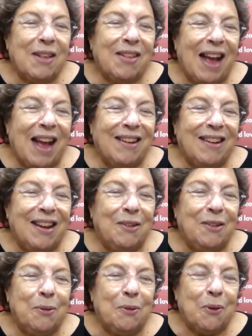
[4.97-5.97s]
exciting
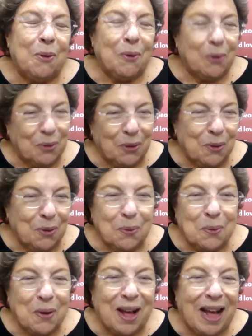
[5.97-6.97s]
to talk to
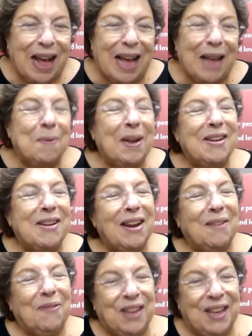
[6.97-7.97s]
you. I'm in
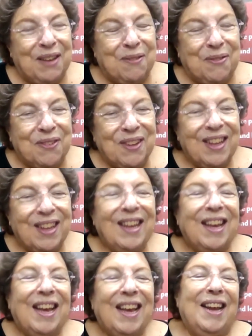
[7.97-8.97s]
Tel Aviv
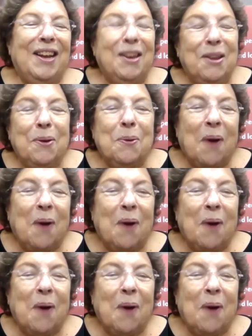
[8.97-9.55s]
and you